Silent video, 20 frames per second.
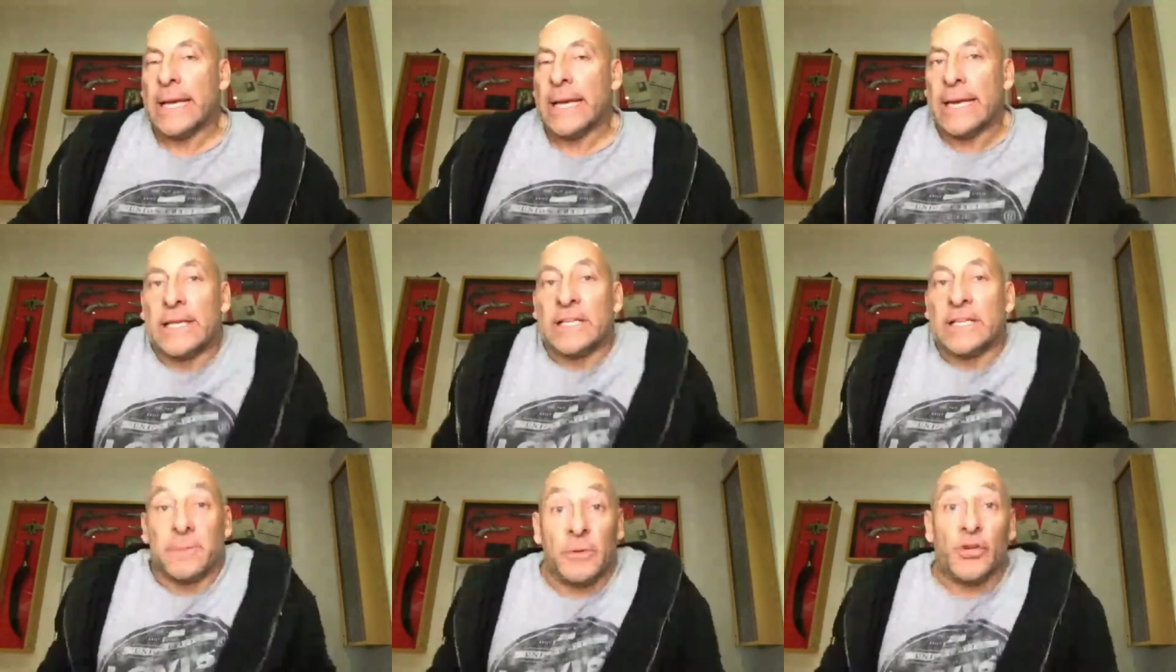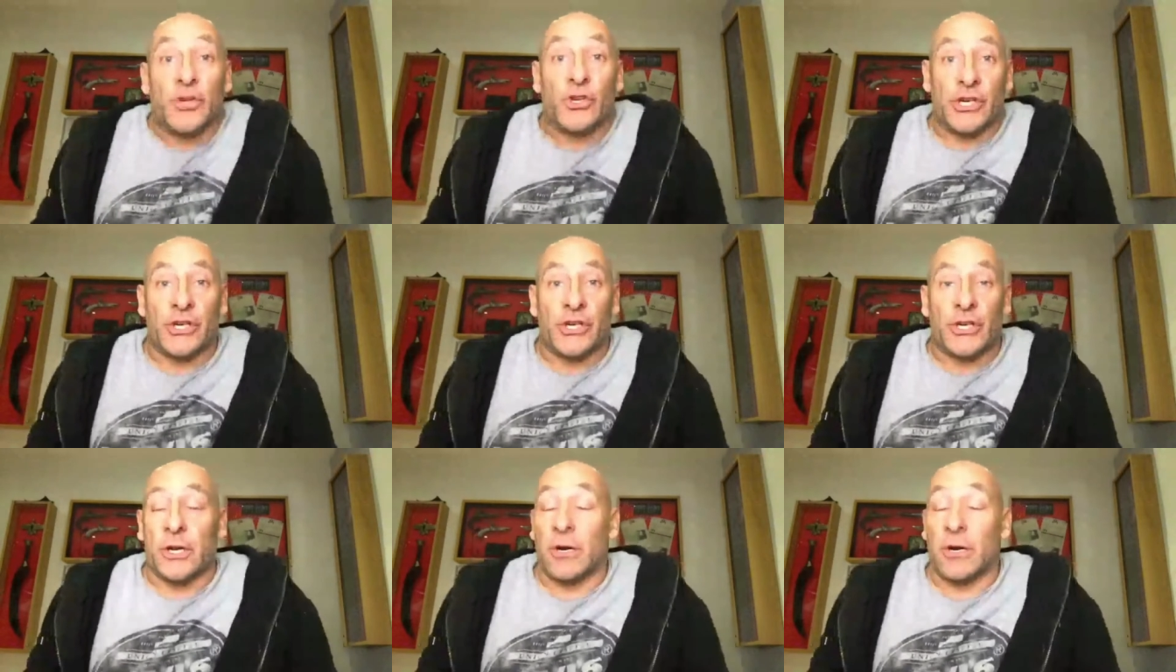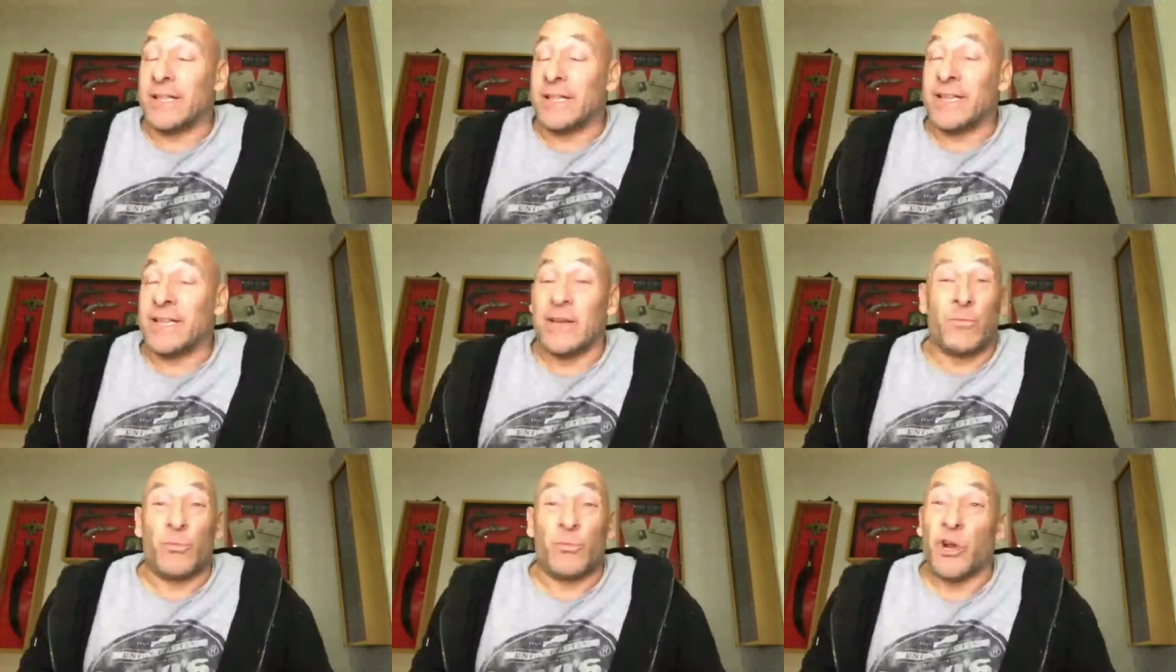and he's a magician, and I
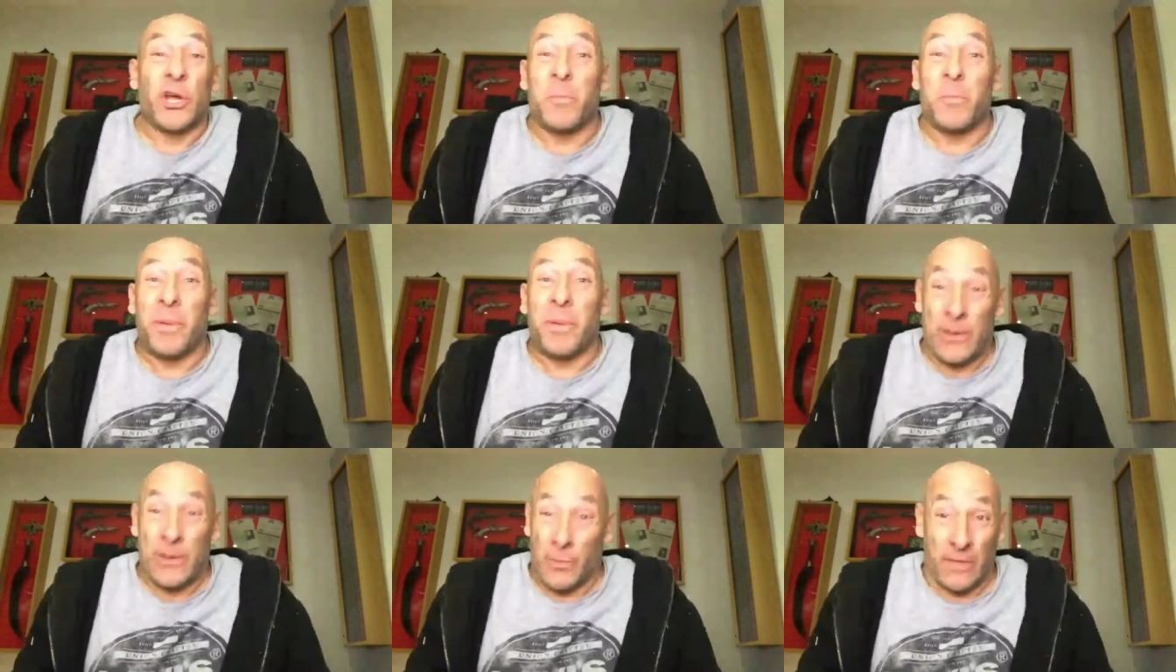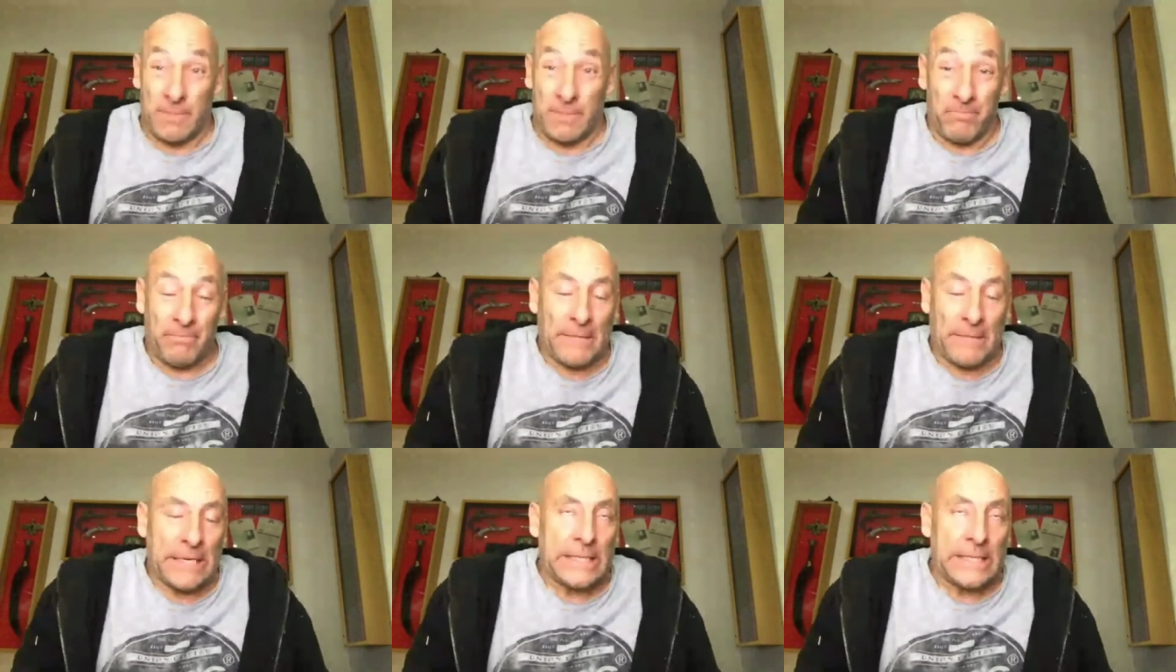didn't want to compete with him.